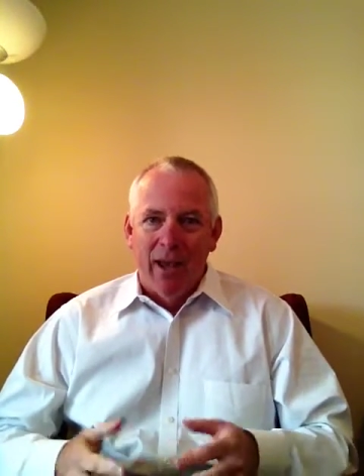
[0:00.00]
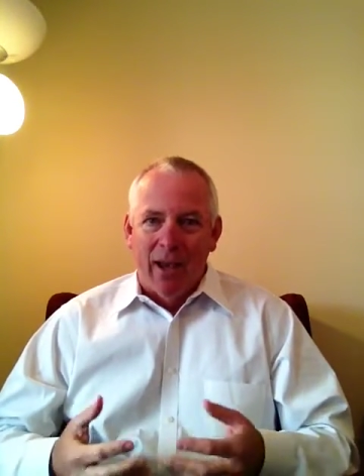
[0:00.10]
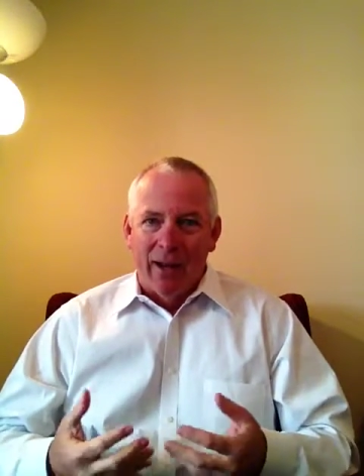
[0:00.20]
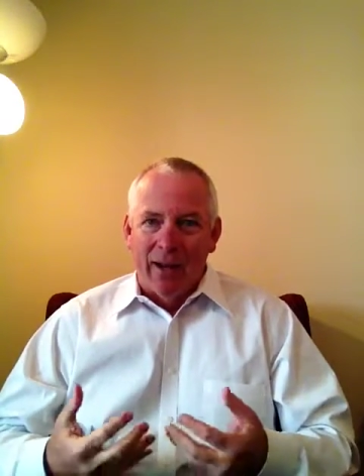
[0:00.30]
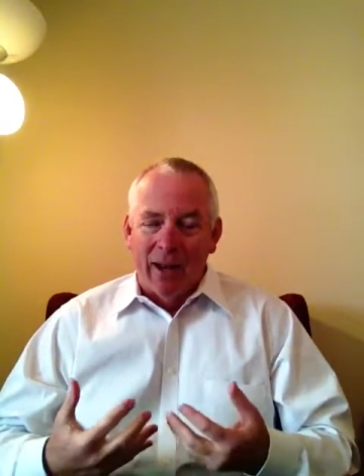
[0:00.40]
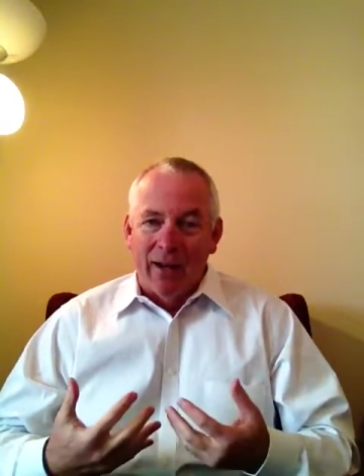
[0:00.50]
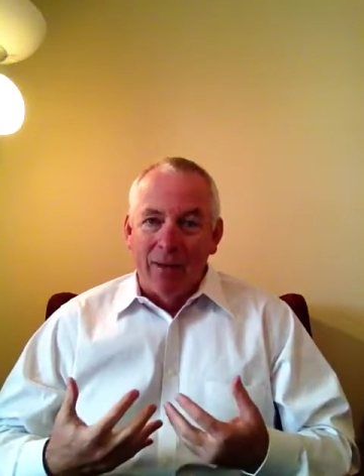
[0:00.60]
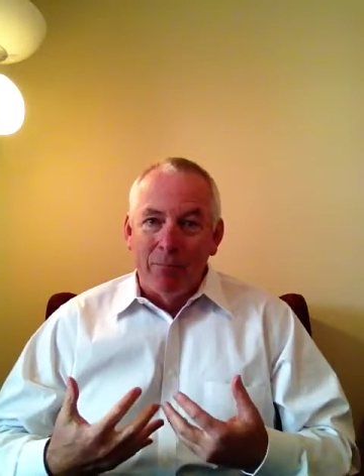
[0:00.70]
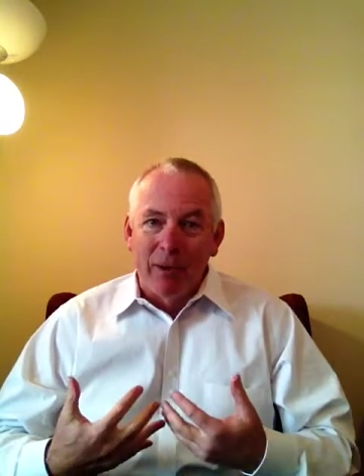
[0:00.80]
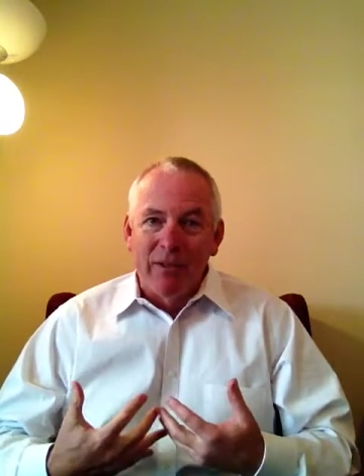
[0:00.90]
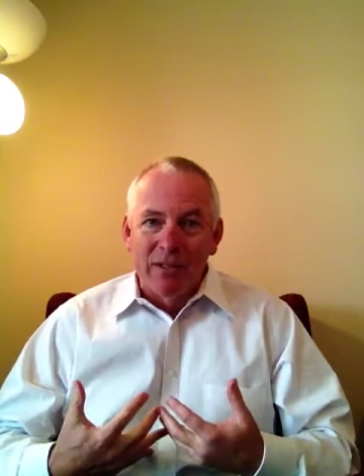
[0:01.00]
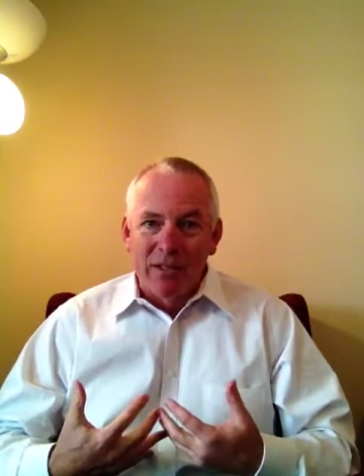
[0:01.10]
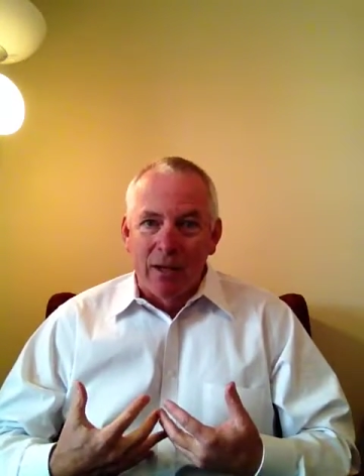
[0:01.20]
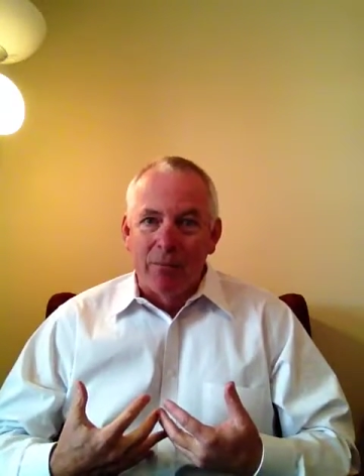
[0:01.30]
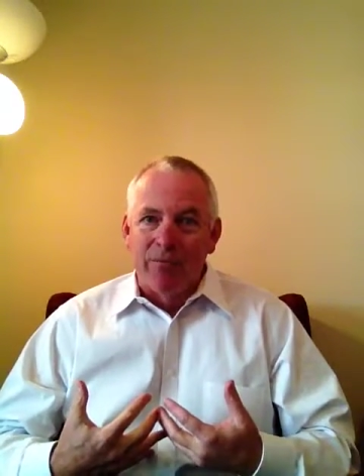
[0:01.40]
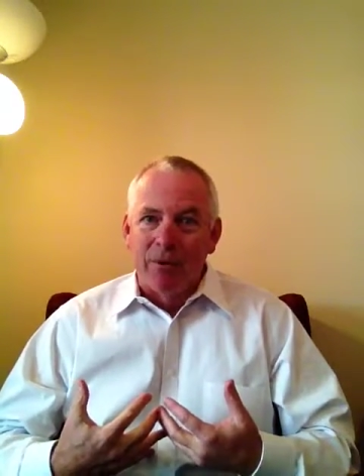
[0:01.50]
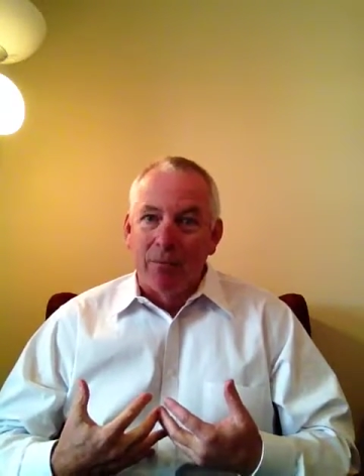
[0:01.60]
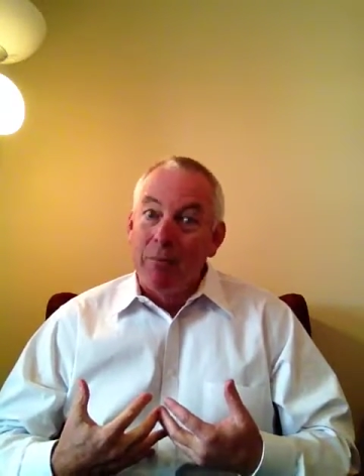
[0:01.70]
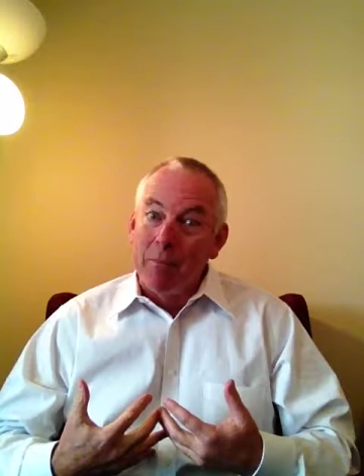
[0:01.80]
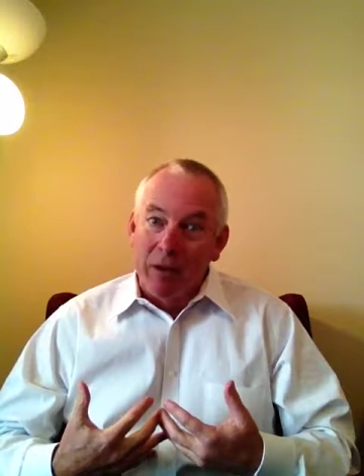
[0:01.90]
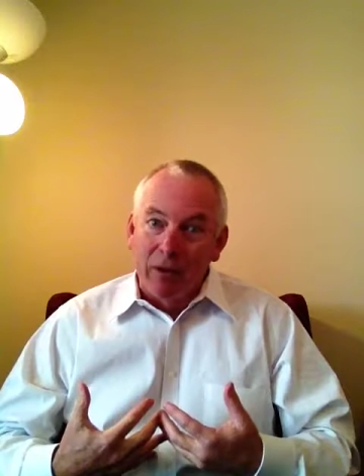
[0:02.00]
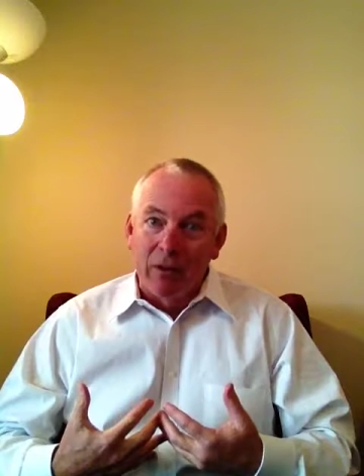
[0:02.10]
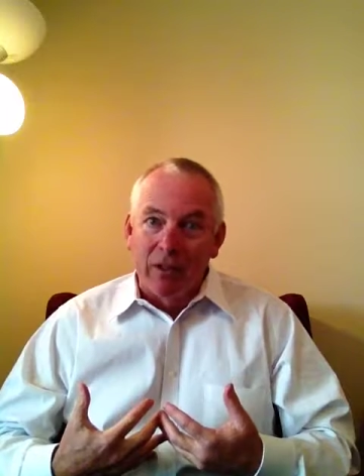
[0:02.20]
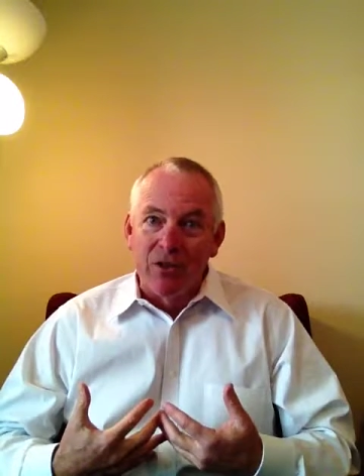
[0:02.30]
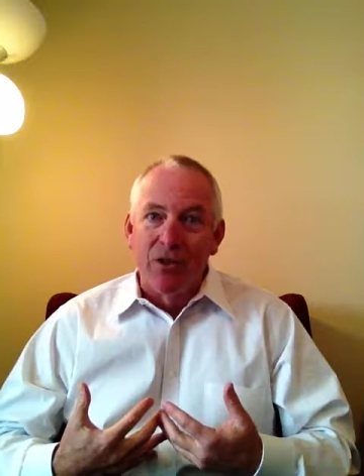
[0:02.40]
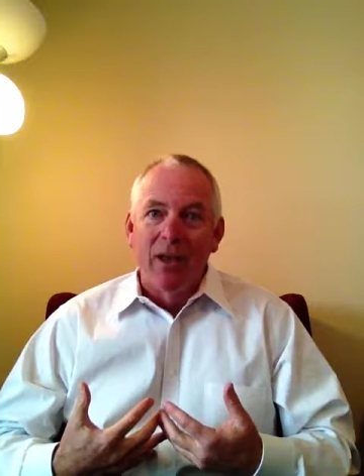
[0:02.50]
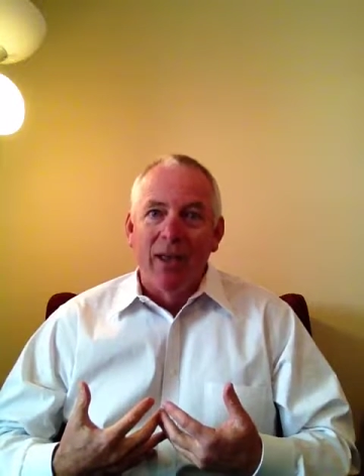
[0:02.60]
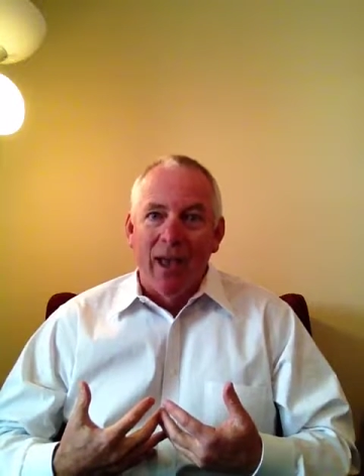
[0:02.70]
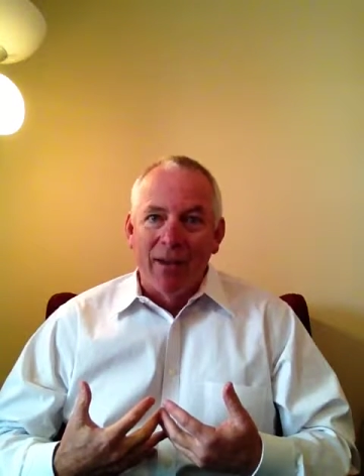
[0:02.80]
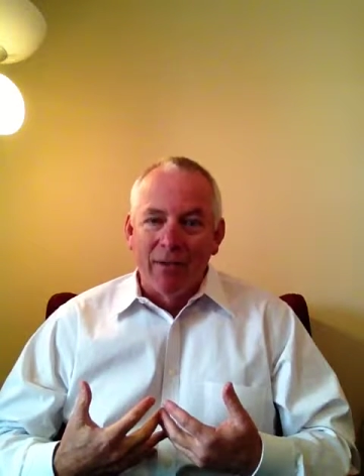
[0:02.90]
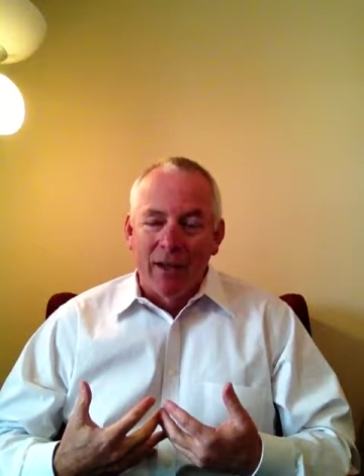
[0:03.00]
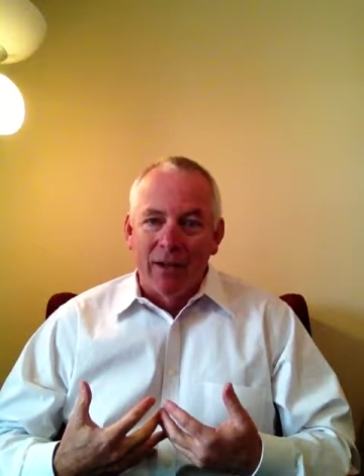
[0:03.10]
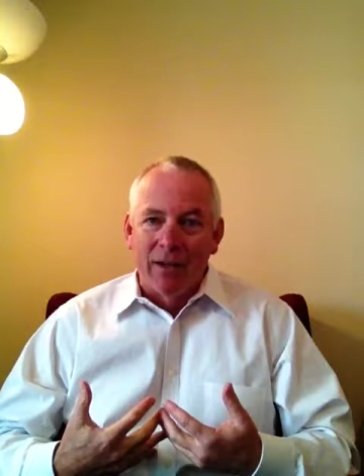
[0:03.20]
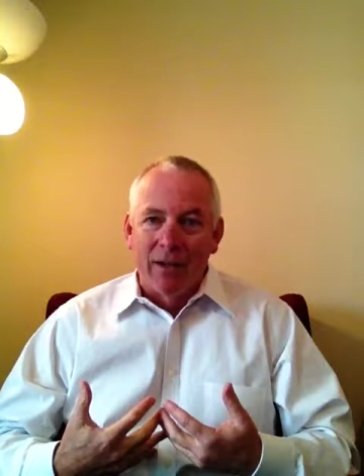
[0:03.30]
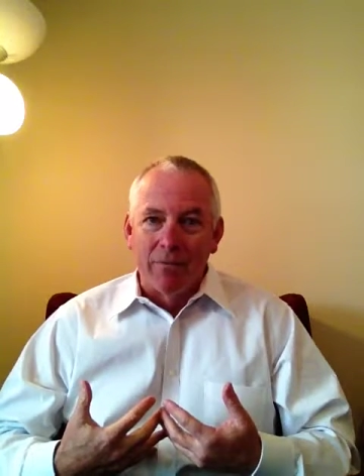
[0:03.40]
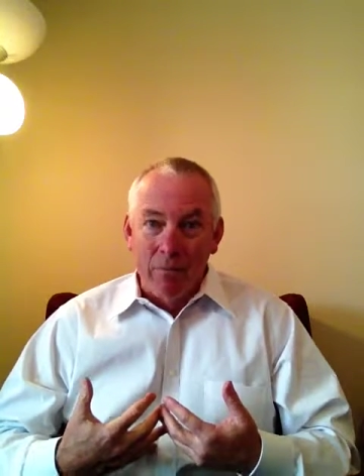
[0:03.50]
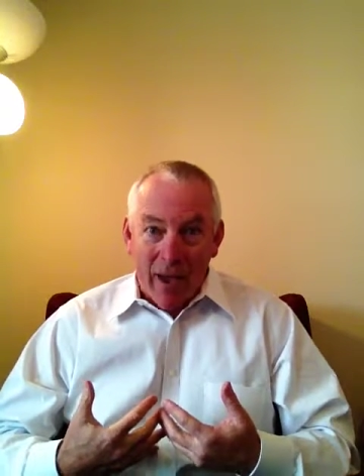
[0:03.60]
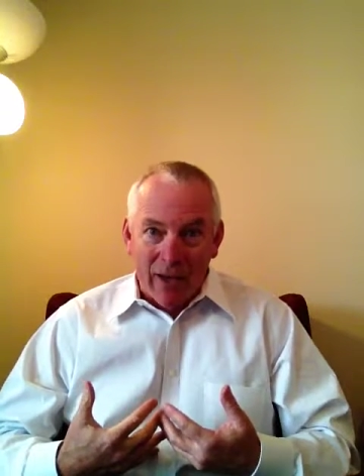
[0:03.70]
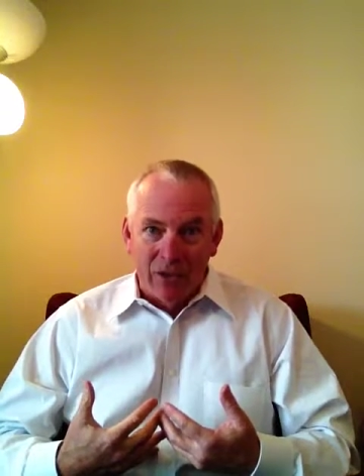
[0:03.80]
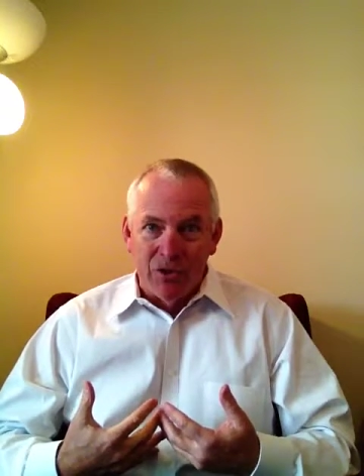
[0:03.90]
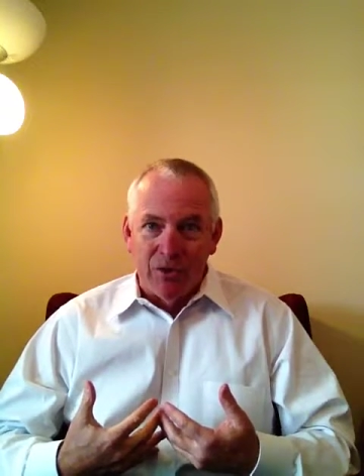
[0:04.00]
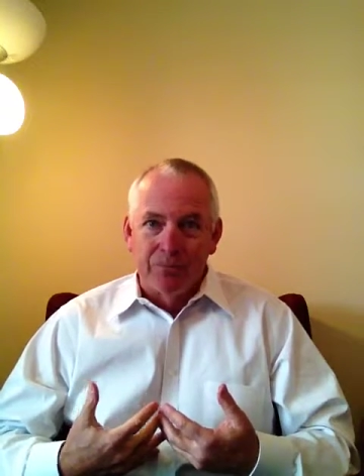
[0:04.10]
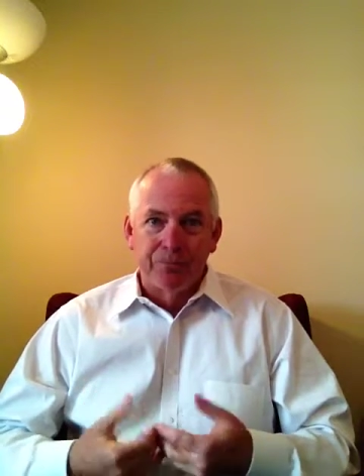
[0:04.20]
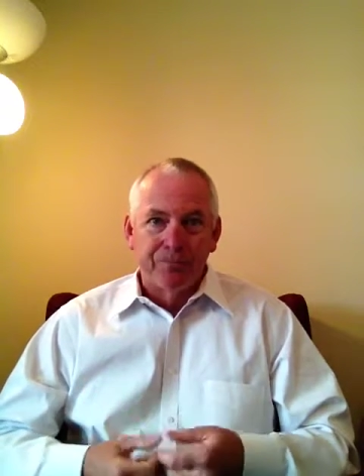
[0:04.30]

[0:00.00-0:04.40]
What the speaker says: And I picked this up from a Merrill Lynch manager.